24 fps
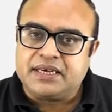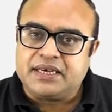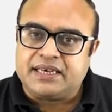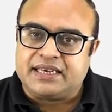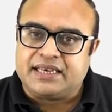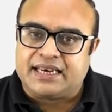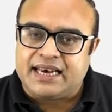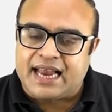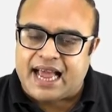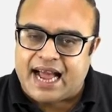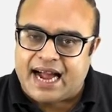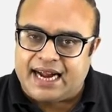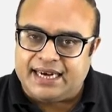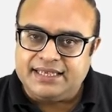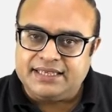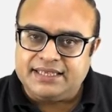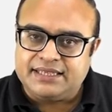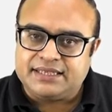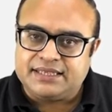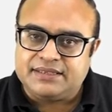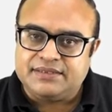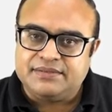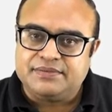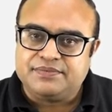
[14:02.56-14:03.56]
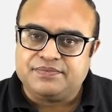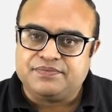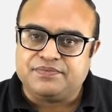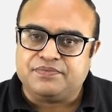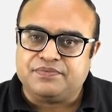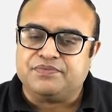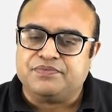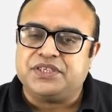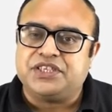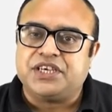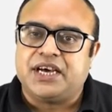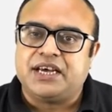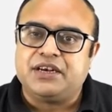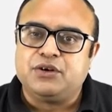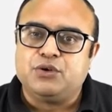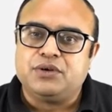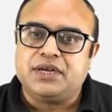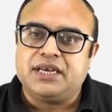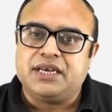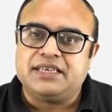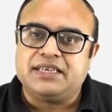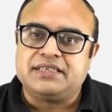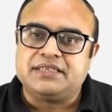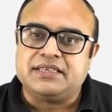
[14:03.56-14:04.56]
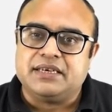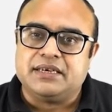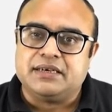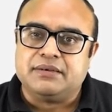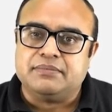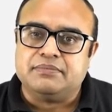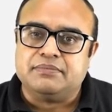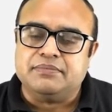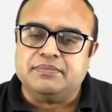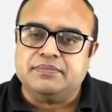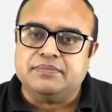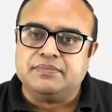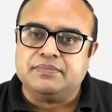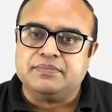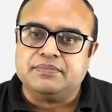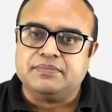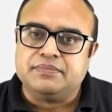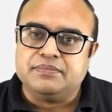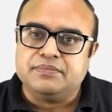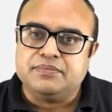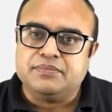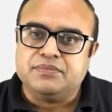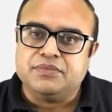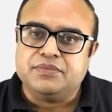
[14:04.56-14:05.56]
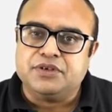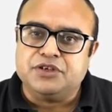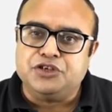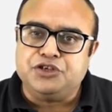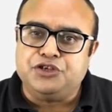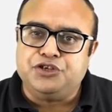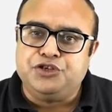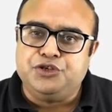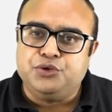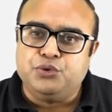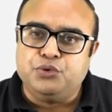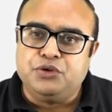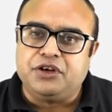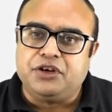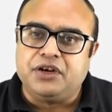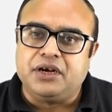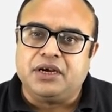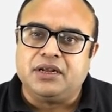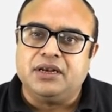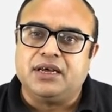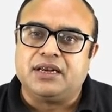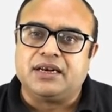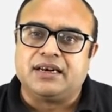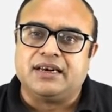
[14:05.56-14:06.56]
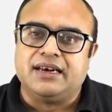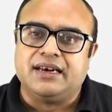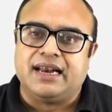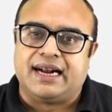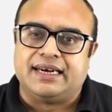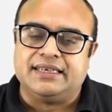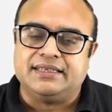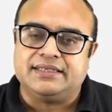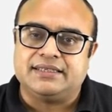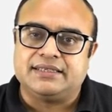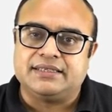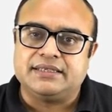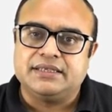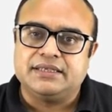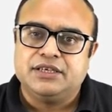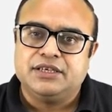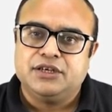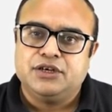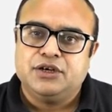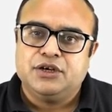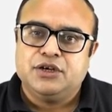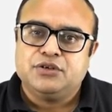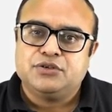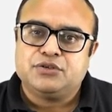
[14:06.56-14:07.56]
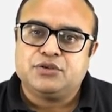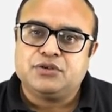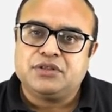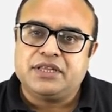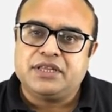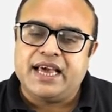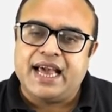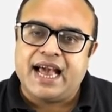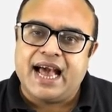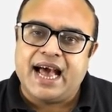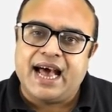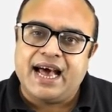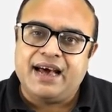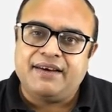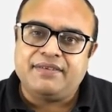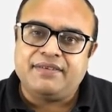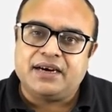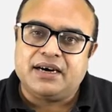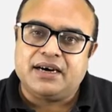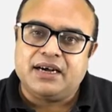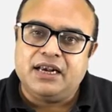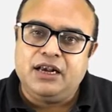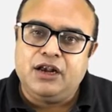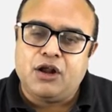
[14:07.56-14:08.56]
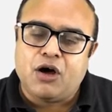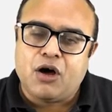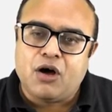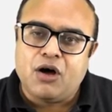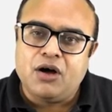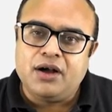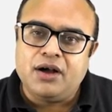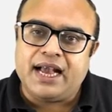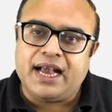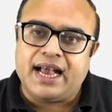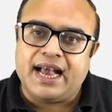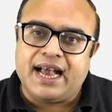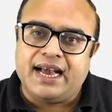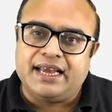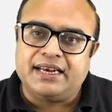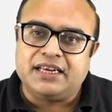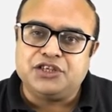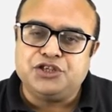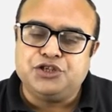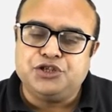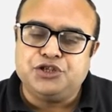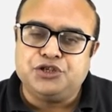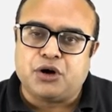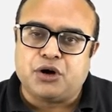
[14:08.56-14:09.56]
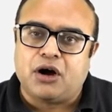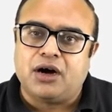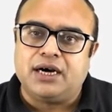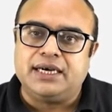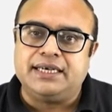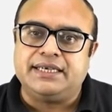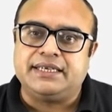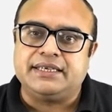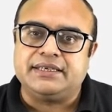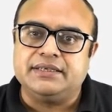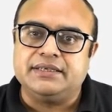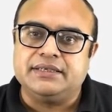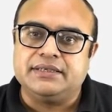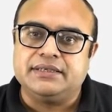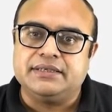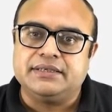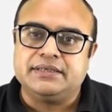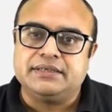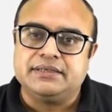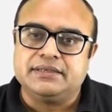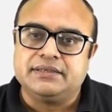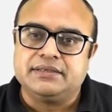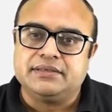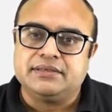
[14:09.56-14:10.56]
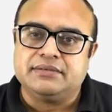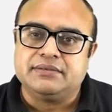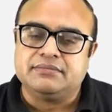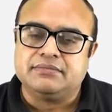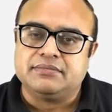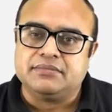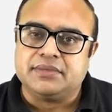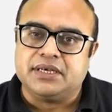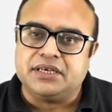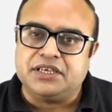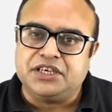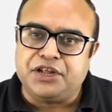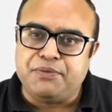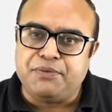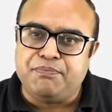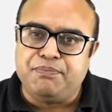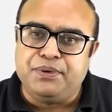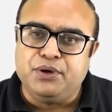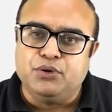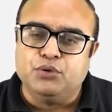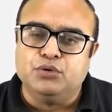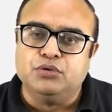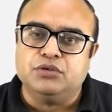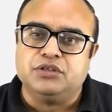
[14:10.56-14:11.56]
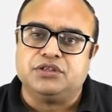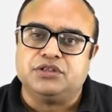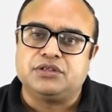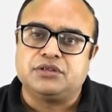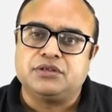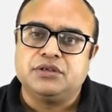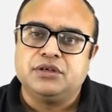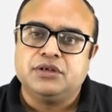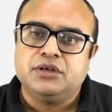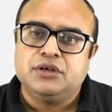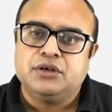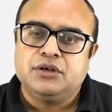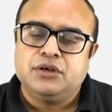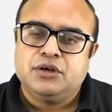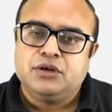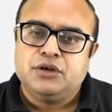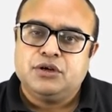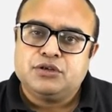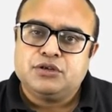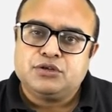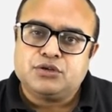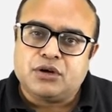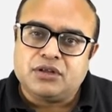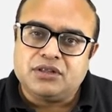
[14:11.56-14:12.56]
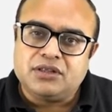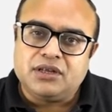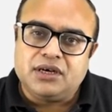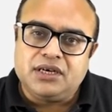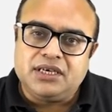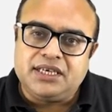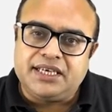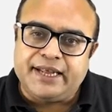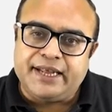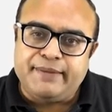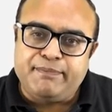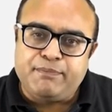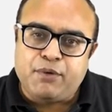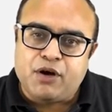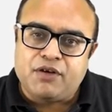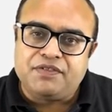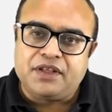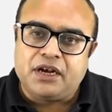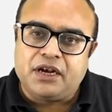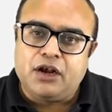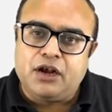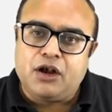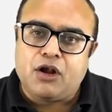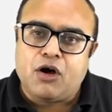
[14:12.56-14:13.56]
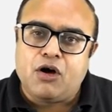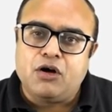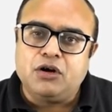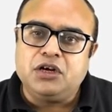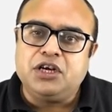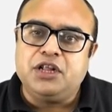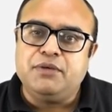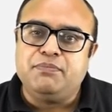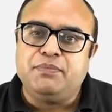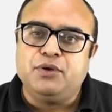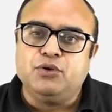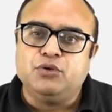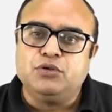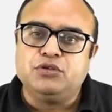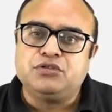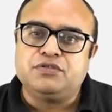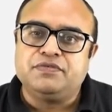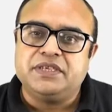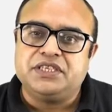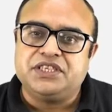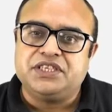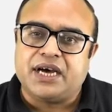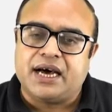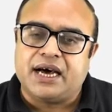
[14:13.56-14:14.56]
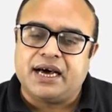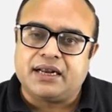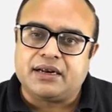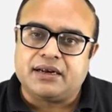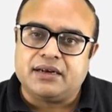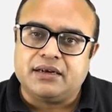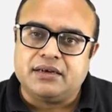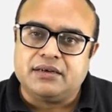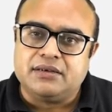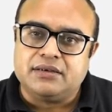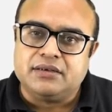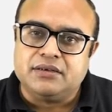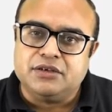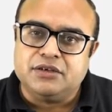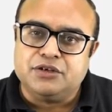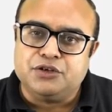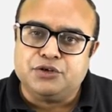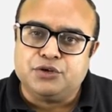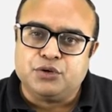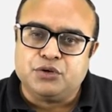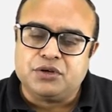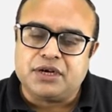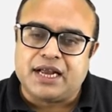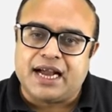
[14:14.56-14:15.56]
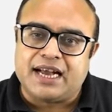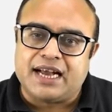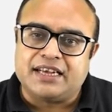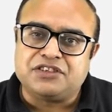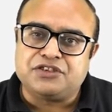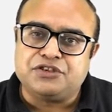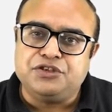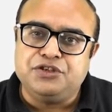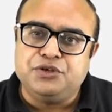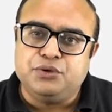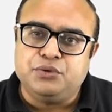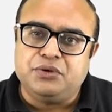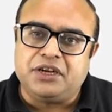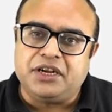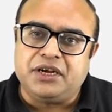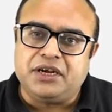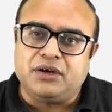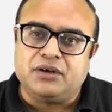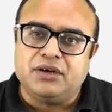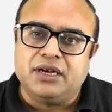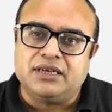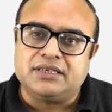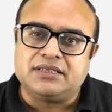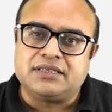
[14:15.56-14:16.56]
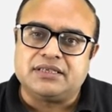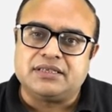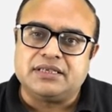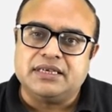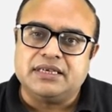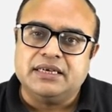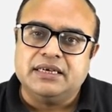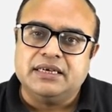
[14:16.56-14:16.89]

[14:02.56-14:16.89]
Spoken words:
glands which are known as utricular glands. So, they have a long and a short tubules. So, on the tip of the long tubules which are known as utriculus